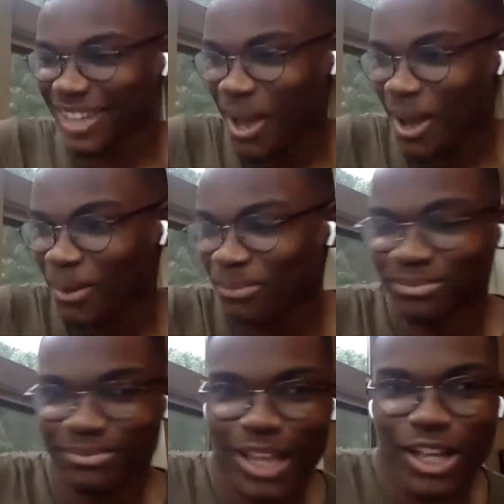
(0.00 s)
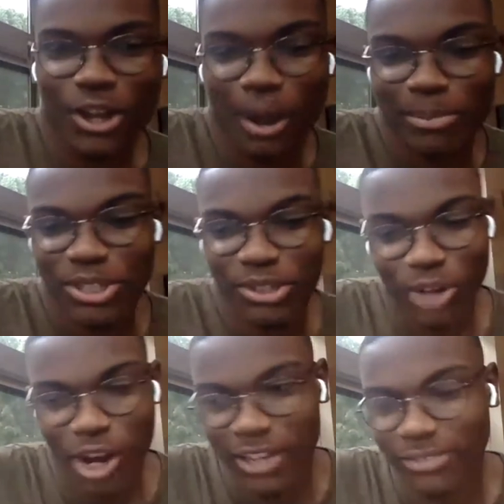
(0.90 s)
Hello, I'm
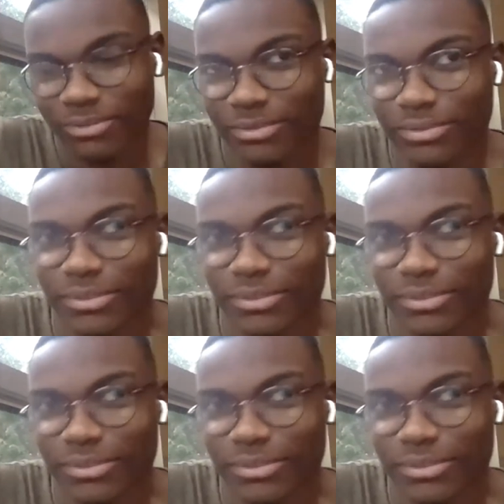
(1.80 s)
Teron.